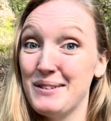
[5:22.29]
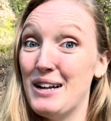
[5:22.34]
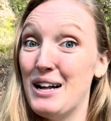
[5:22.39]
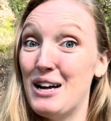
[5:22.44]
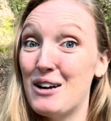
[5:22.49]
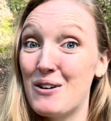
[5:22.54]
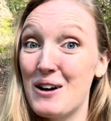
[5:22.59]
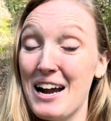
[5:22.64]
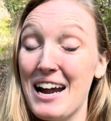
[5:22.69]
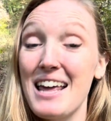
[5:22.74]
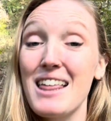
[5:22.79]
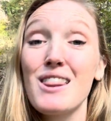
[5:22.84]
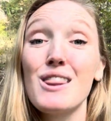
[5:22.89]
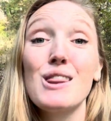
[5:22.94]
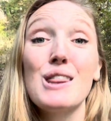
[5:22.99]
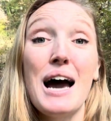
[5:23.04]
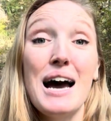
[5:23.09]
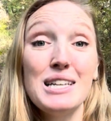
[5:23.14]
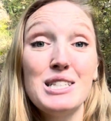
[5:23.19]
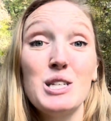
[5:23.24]
All right,
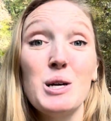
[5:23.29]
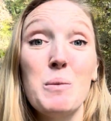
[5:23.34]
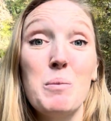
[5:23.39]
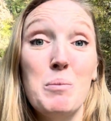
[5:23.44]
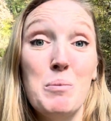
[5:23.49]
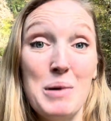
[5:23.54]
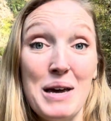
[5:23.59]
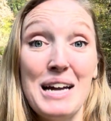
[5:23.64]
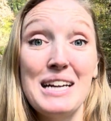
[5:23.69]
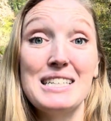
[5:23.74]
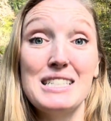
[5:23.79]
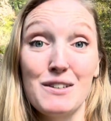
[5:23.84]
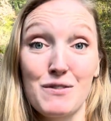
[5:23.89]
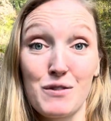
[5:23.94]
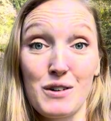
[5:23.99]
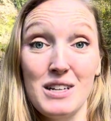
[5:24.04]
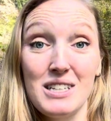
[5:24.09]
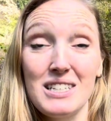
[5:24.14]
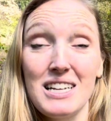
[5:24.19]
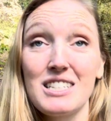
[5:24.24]
that's a big
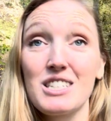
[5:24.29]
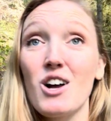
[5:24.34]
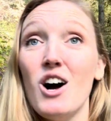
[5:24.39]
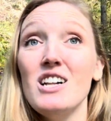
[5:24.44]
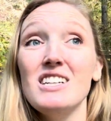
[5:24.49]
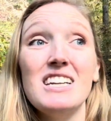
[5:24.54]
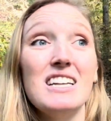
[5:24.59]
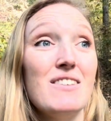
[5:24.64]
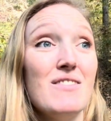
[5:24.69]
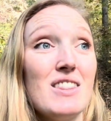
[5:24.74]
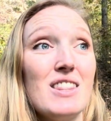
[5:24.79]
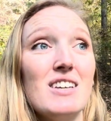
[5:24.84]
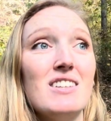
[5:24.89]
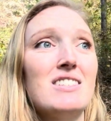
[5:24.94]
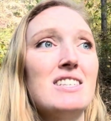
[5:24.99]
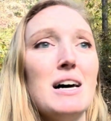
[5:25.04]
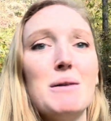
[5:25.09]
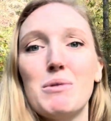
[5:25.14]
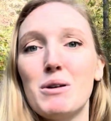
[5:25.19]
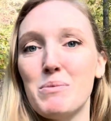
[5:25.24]
difference. Let's call it even the
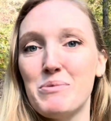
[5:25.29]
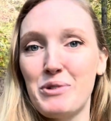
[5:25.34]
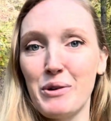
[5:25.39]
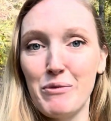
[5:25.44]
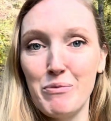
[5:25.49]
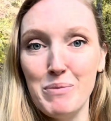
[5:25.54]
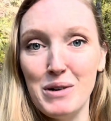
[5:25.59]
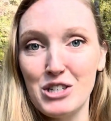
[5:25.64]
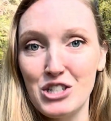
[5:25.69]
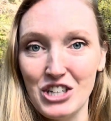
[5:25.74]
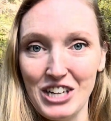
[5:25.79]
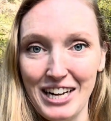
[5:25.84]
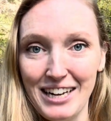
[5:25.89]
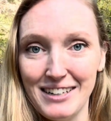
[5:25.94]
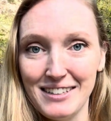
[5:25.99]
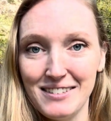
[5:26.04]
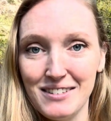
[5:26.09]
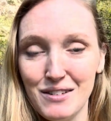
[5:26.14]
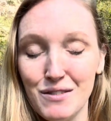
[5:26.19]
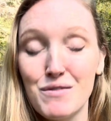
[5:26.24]
suburbs of
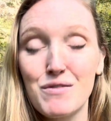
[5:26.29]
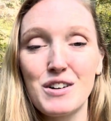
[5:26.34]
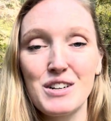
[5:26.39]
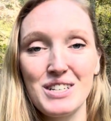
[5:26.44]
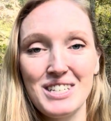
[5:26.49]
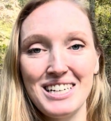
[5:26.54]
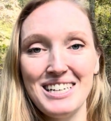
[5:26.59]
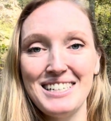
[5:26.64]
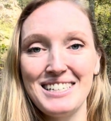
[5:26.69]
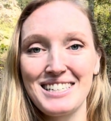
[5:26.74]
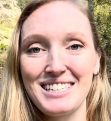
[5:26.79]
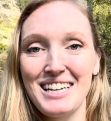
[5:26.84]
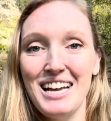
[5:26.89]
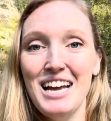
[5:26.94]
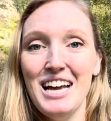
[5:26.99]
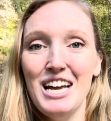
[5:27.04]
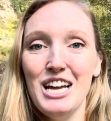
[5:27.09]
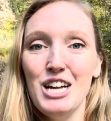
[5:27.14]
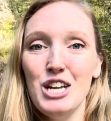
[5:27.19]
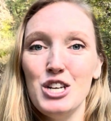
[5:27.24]
Michigan versus
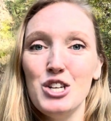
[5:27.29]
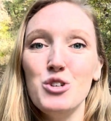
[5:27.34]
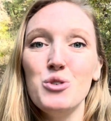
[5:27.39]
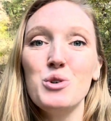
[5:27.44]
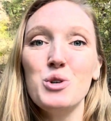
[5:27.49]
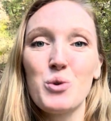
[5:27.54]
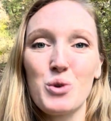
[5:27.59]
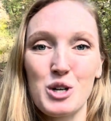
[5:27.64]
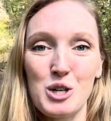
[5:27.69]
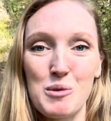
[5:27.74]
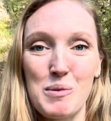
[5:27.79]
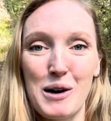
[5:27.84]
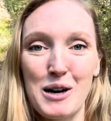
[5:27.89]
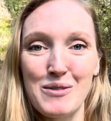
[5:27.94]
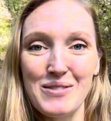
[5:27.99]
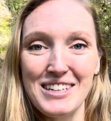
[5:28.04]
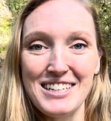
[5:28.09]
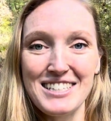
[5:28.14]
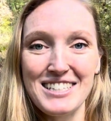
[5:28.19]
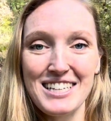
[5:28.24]
New York
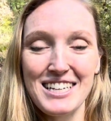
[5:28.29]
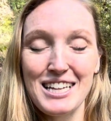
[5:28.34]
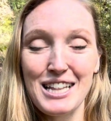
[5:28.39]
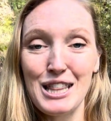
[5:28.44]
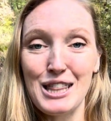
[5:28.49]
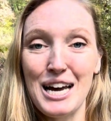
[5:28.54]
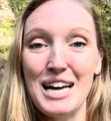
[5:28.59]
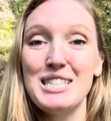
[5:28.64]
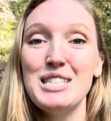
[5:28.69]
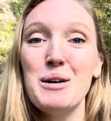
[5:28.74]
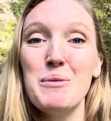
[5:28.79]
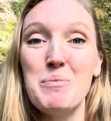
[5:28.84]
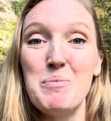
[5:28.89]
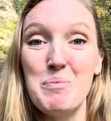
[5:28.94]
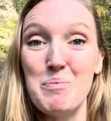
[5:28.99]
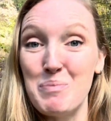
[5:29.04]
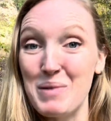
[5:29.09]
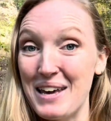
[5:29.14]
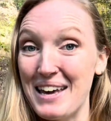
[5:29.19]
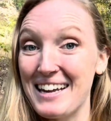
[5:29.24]
apartments. That's a
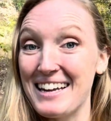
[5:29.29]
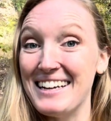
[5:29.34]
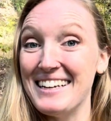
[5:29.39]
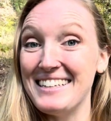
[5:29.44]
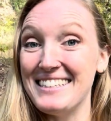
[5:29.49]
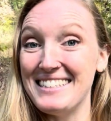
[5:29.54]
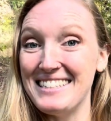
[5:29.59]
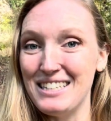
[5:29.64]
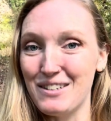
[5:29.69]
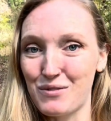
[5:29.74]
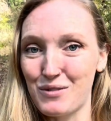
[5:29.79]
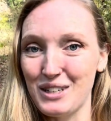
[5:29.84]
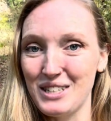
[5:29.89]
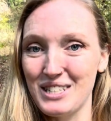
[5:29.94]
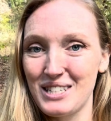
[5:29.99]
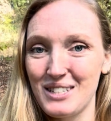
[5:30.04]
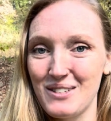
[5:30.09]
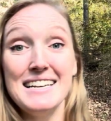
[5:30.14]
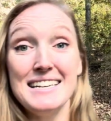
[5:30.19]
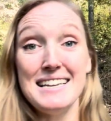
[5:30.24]
big
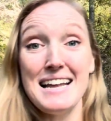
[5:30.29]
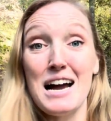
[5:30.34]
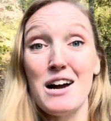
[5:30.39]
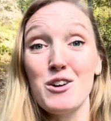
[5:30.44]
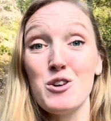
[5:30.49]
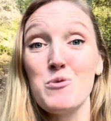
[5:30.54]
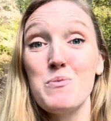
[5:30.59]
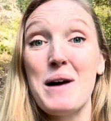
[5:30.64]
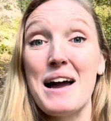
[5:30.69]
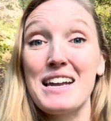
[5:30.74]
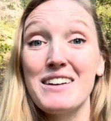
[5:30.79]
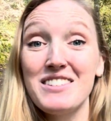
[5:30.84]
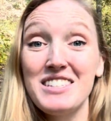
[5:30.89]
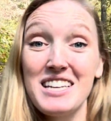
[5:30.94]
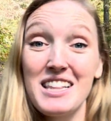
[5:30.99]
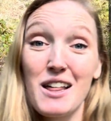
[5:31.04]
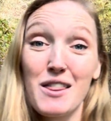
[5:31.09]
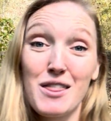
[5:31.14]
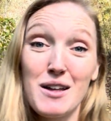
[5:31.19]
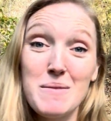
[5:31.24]
difference. Now, you might have seen
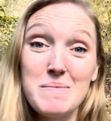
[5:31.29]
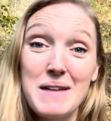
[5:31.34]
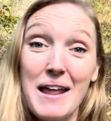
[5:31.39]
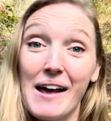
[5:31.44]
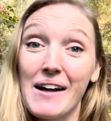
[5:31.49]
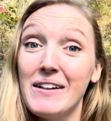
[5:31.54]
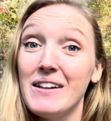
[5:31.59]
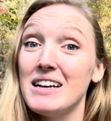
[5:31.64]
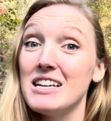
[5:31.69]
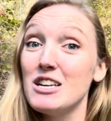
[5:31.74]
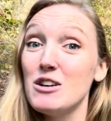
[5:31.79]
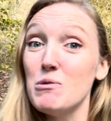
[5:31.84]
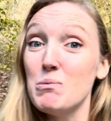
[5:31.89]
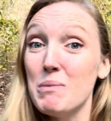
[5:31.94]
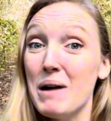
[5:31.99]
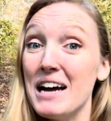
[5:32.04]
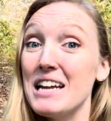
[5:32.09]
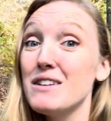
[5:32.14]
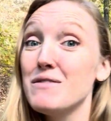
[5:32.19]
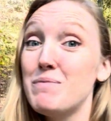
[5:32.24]
the thumbnail and you
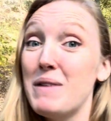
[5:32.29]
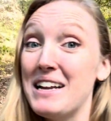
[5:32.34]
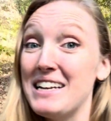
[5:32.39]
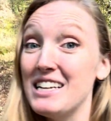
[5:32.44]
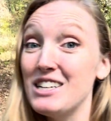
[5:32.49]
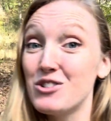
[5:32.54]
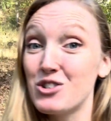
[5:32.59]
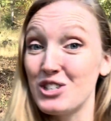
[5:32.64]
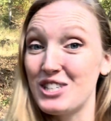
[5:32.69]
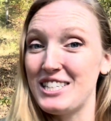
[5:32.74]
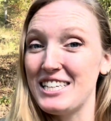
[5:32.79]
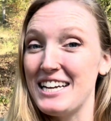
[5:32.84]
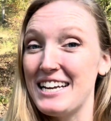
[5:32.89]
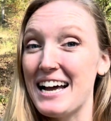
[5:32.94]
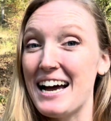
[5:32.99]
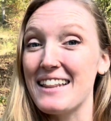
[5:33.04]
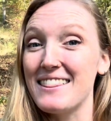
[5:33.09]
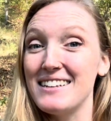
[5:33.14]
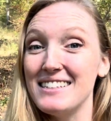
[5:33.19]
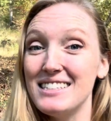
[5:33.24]
might have been interested
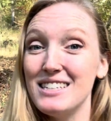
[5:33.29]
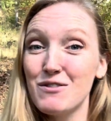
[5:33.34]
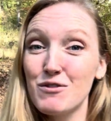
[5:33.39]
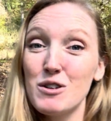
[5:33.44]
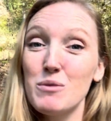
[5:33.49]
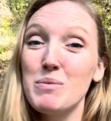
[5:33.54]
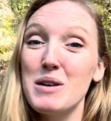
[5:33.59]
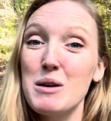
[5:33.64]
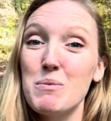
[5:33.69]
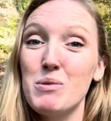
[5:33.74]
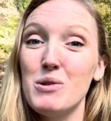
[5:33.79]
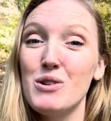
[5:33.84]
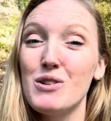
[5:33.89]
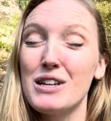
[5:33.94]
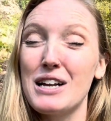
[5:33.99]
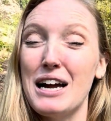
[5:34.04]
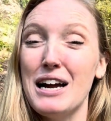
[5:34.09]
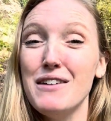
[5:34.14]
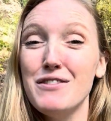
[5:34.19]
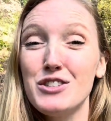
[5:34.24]
at the different people that
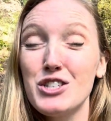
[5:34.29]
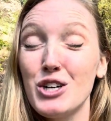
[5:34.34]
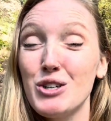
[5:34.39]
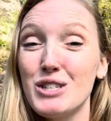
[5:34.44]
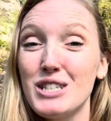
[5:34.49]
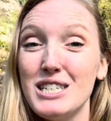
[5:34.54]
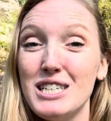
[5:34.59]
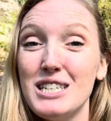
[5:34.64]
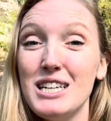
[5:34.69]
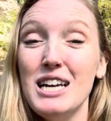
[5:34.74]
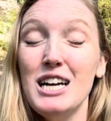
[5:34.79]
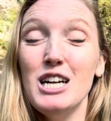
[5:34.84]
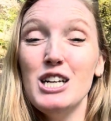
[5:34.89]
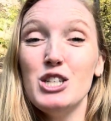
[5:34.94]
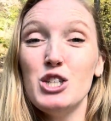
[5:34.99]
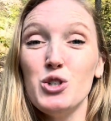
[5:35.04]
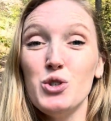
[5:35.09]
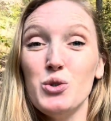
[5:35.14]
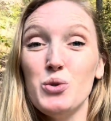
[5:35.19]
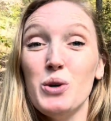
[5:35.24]
I have chosen
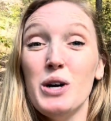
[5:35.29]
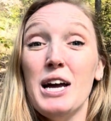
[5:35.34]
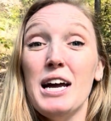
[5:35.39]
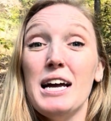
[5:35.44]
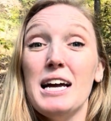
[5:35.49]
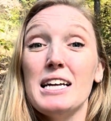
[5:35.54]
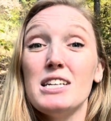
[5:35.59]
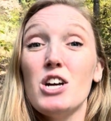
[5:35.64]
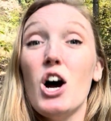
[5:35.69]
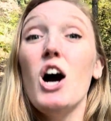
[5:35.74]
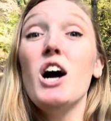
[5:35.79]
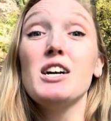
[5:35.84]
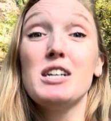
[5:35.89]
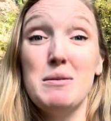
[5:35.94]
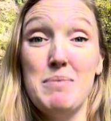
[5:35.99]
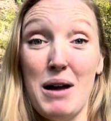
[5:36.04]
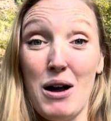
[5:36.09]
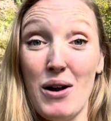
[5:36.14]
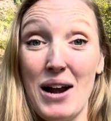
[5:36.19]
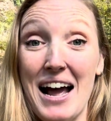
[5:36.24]
to talk
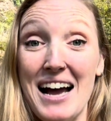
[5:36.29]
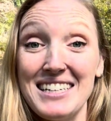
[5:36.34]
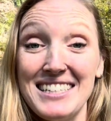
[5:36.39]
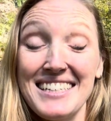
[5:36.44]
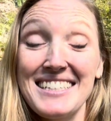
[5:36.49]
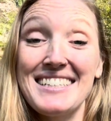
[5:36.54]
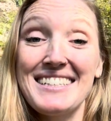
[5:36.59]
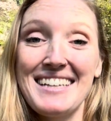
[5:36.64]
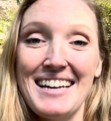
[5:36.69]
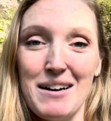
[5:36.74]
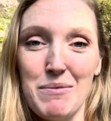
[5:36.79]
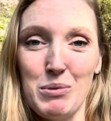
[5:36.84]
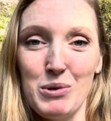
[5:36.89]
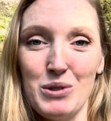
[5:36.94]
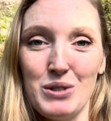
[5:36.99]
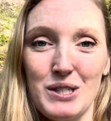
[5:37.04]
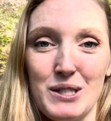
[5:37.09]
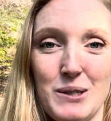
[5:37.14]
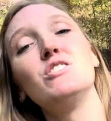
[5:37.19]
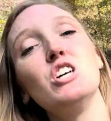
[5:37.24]
about as
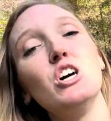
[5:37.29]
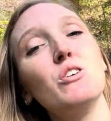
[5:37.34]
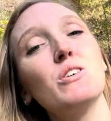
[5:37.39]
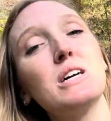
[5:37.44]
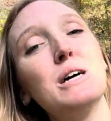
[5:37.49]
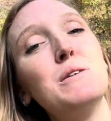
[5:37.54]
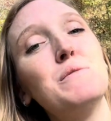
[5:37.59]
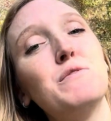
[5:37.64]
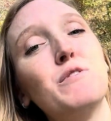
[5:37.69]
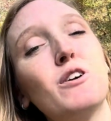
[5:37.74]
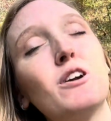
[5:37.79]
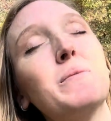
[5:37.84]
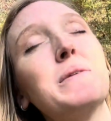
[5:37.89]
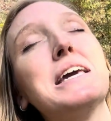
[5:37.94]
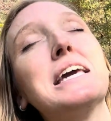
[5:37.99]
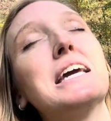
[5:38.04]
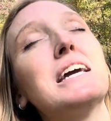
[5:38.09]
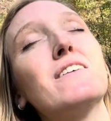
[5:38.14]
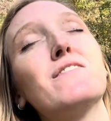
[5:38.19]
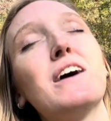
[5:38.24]
examples. Don't come for
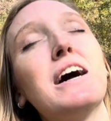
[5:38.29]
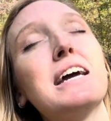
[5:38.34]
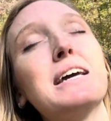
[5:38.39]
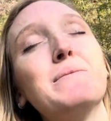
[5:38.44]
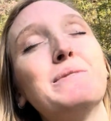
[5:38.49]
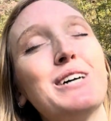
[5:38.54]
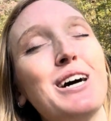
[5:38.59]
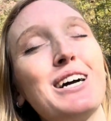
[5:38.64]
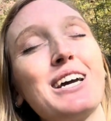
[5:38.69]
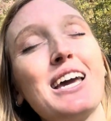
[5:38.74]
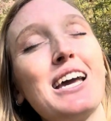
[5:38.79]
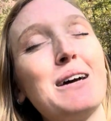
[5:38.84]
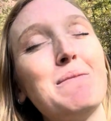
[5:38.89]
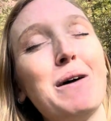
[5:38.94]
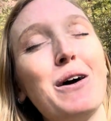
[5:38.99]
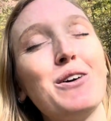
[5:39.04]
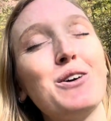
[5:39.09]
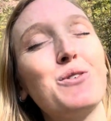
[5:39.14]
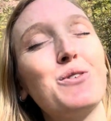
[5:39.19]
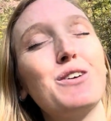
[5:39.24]
me if I am talking
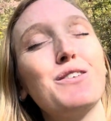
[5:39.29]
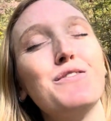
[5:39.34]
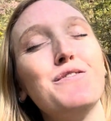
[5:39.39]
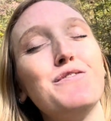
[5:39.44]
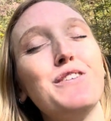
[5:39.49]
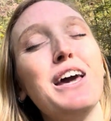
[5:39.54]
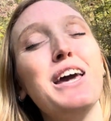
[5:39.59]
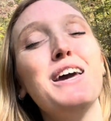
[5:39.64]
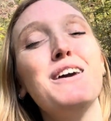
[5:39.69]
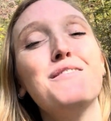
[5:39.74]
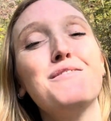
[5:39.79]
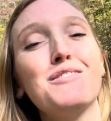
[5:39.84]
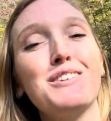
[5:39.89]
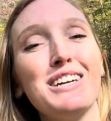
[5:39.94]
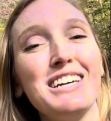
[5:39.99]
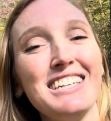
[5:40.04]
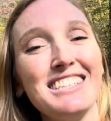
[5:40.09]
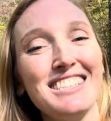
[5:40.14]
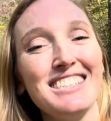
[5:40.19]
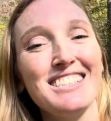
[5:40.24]
about your
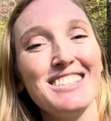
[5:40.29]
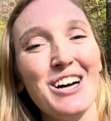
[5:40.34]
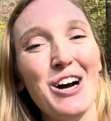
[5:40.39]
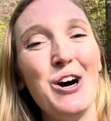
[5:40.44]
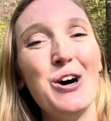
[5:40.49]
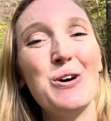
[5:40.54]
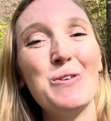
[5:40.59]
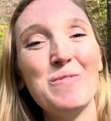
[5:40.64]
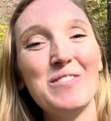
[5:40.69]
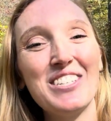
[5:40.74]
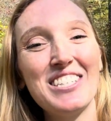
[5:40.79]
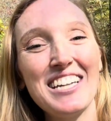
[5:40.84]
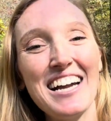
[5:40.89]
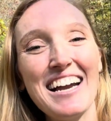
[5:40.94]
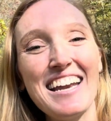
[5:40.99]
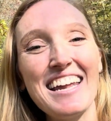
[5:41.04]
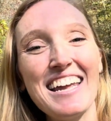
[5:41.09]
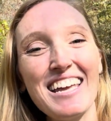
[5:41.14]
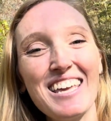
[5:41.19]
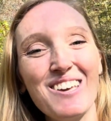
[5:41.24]
favorite
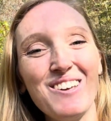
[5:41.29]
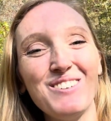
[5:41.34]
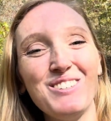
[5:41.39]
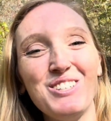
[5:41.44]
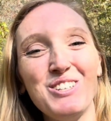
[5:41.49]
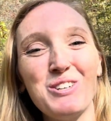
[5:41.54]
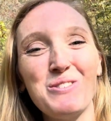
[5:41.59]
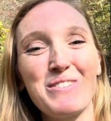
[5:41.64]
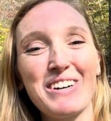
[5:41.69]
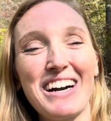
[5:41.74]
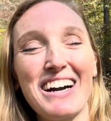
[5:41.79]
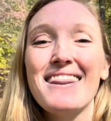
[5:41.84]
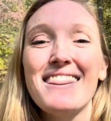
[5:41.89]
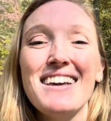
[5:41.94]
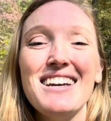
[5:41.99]
homesteading YouTuber.